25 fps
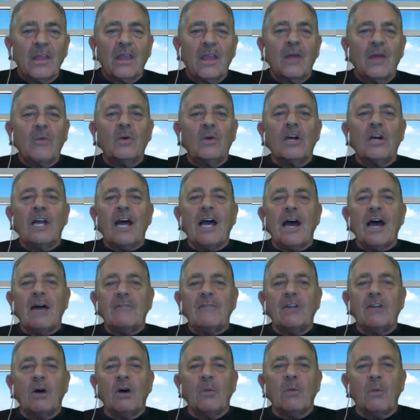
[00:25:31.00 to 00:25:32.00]
We're gonna have
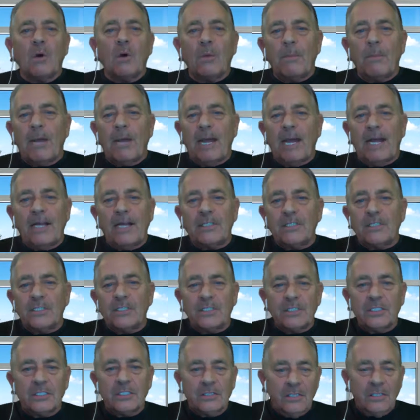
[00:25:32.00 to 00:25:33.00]
no more
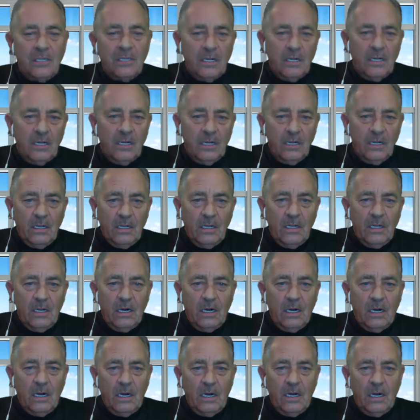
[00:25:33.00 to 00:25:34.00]
pains
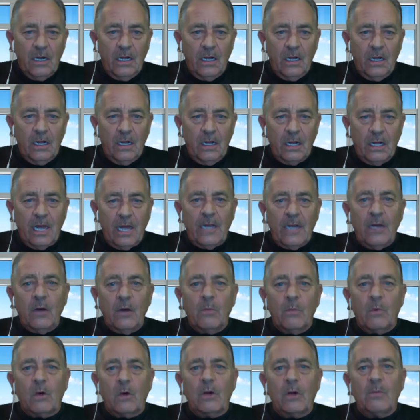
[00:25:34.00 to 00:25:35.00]
and no
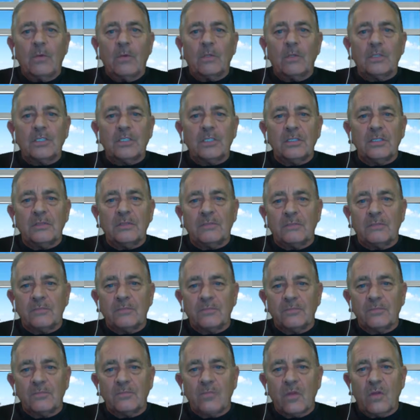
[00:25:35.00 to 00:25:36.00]
more emotion,
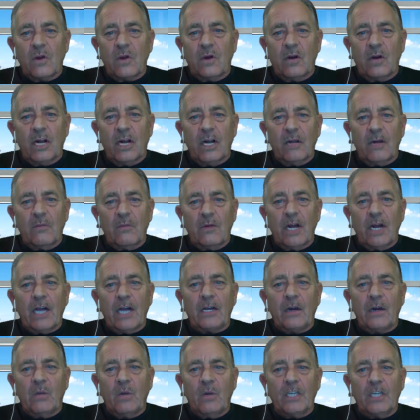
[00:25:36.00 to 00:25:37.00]
all right? We're not
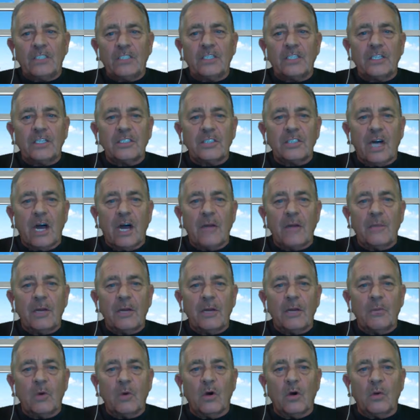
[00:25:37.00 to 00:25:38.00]
gonna waste our time
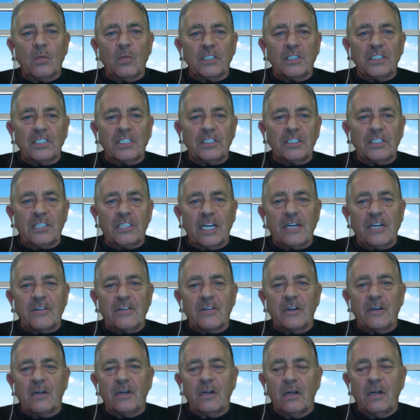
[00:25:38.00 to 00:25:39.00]
anymore with
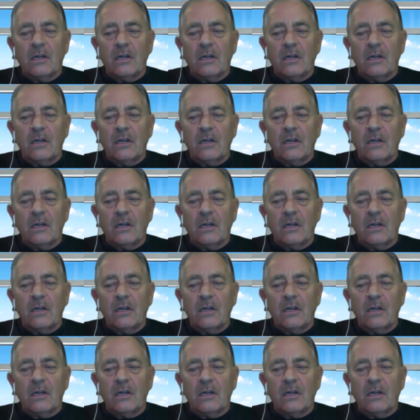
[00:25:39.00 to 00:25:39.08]
sensation.